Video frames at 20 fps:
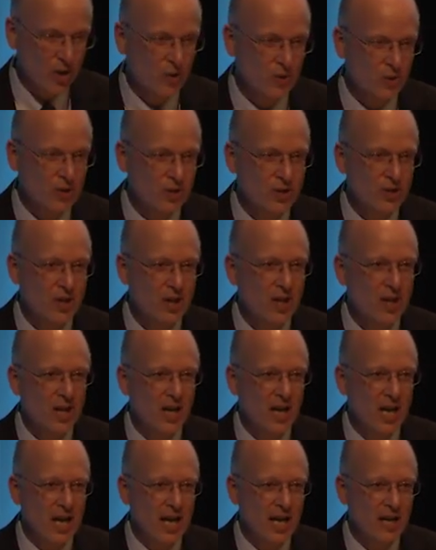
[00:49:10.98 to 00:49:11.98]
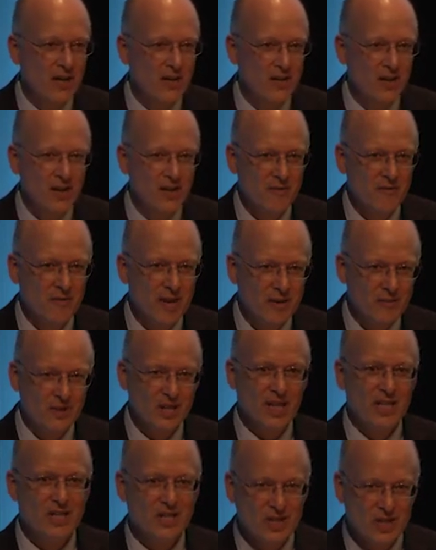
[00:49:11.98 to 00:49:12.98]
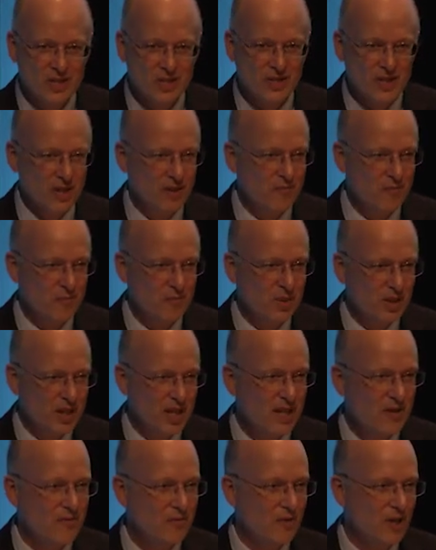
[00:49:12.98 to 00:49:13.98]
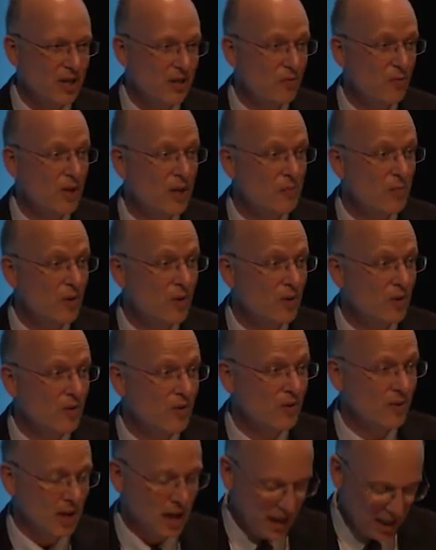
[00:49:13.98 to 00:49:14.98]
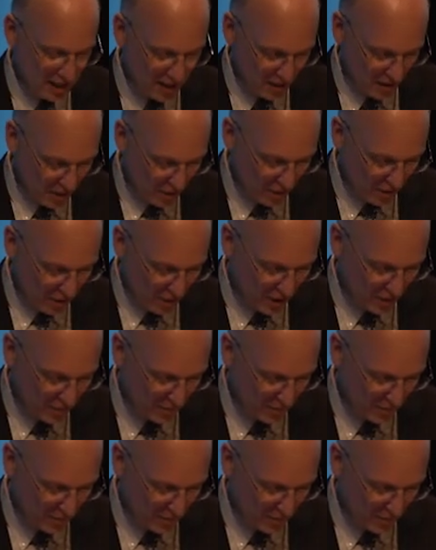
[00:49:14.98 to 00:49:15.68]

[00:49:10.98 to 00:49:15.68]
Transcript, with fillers: ghosts, and the foundations of belief in rebirth and karma.